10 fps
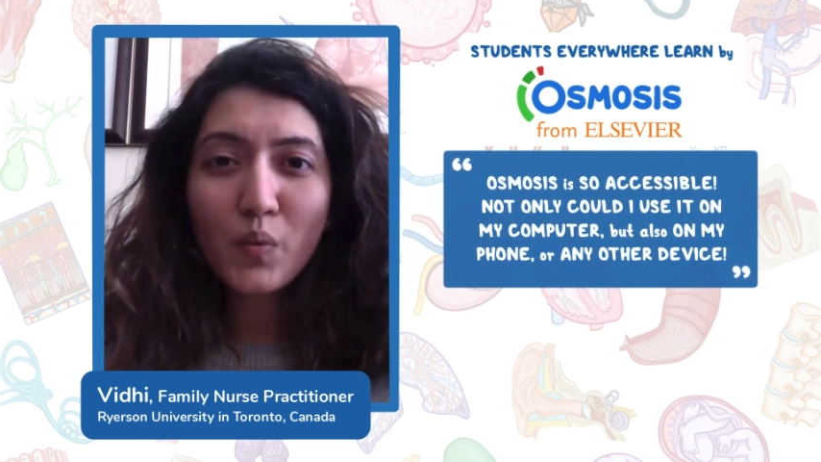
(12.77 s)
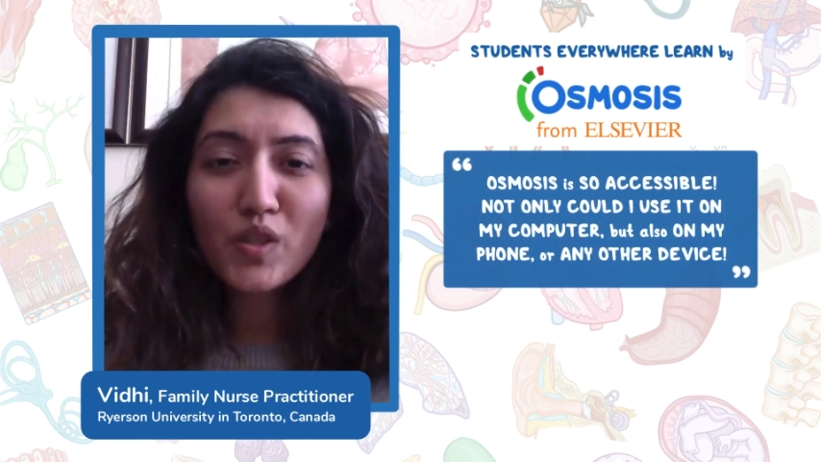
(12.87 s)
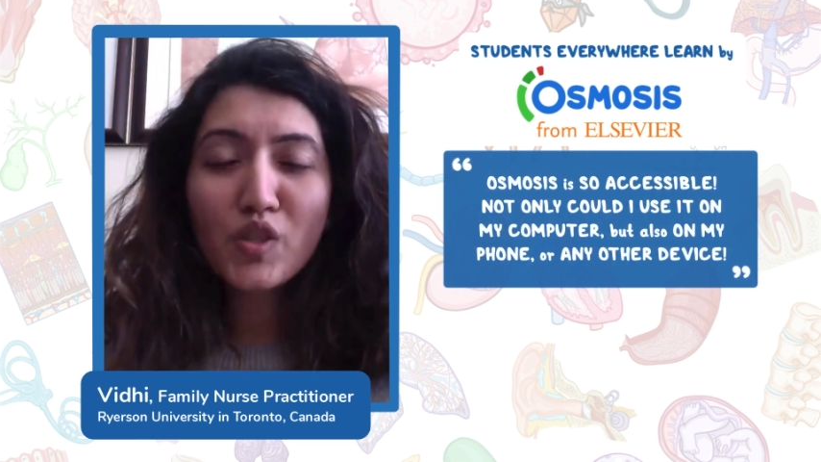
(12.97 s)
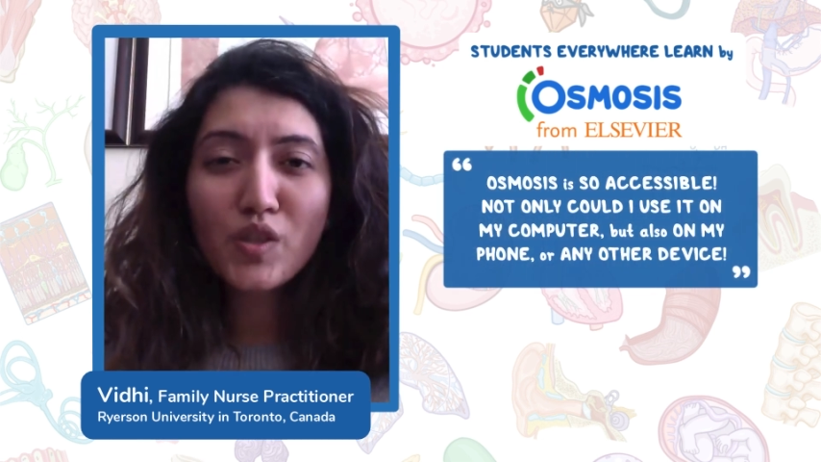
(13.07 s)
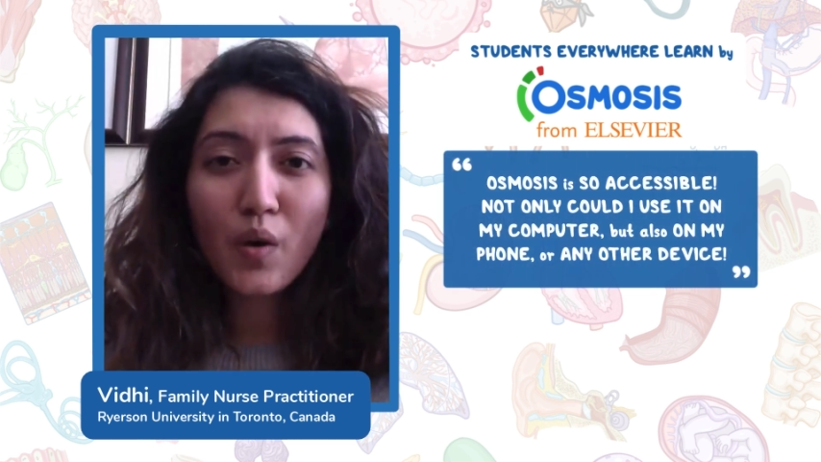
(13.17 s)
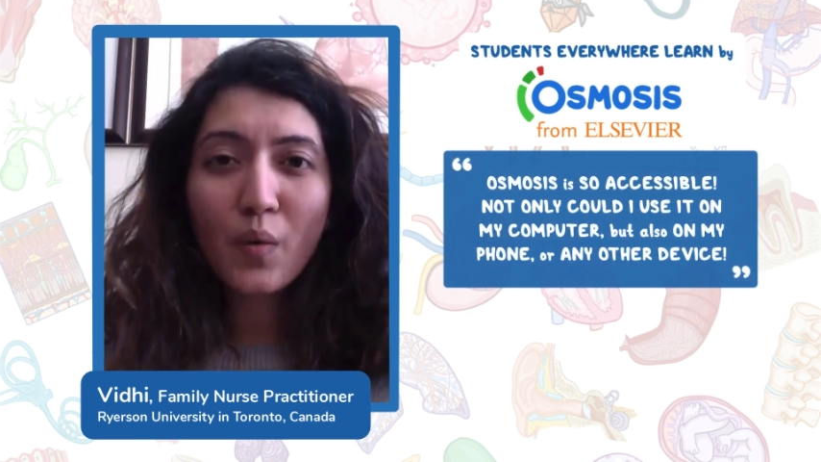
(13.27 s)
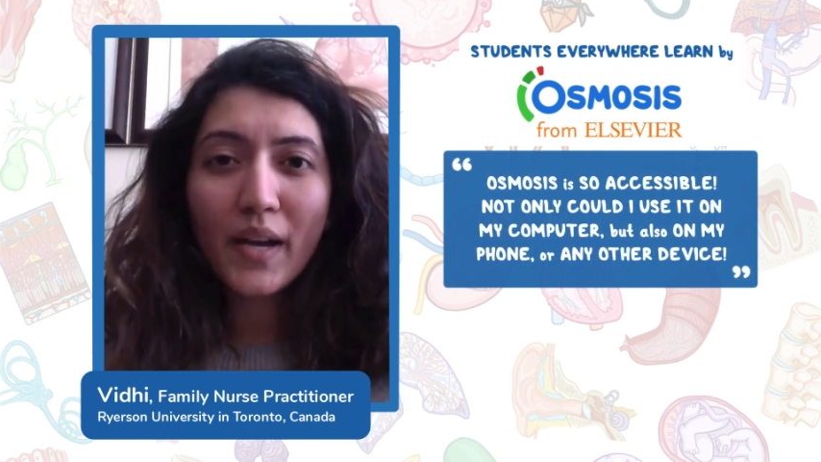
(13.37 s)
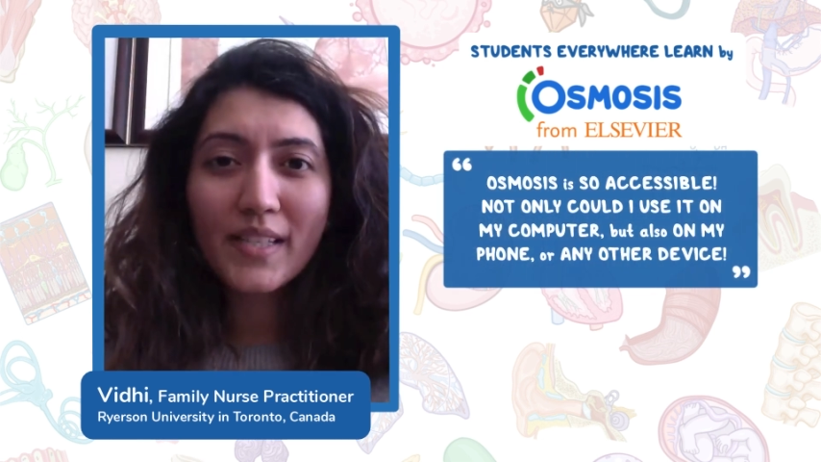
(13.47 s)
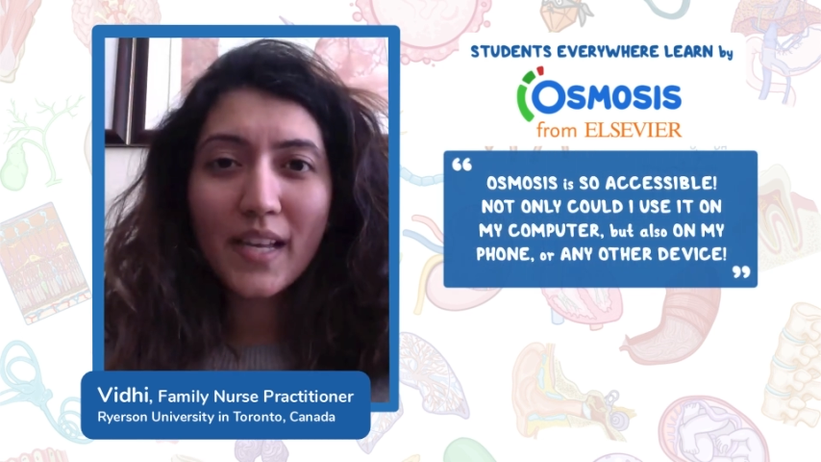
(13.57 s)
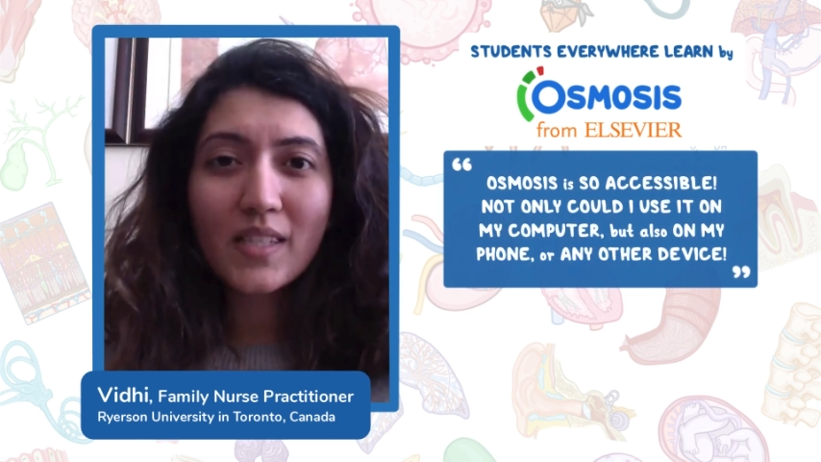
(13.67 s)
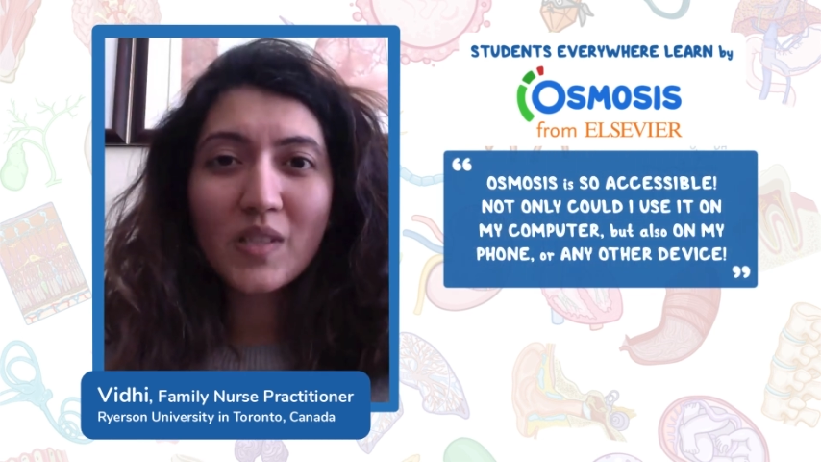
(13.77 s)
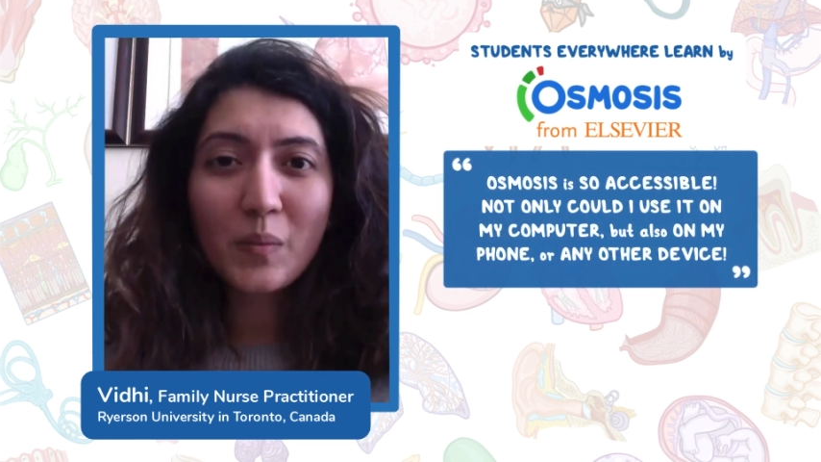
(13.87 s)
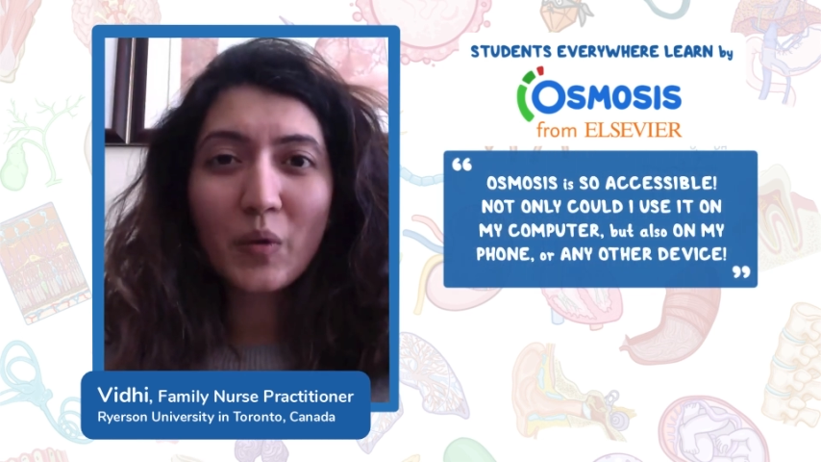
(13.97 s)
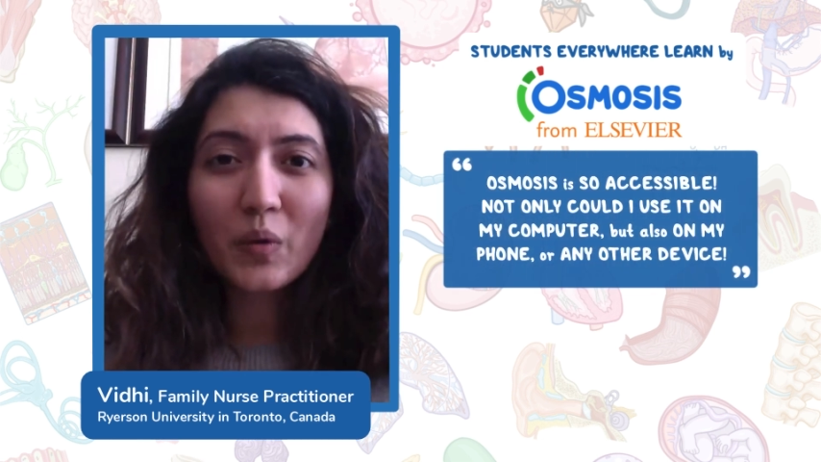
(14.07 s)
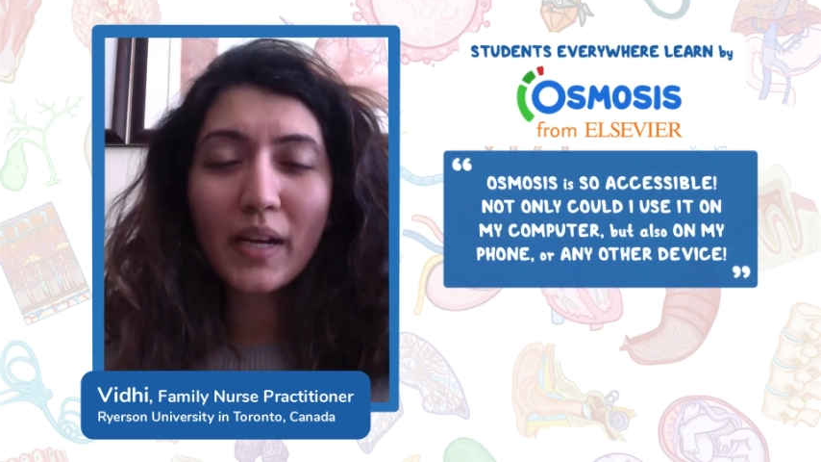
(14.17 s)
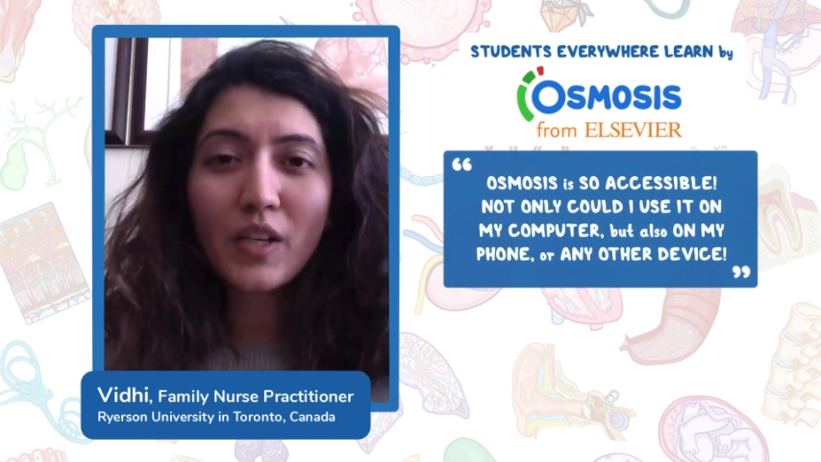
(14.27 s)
was so accessible.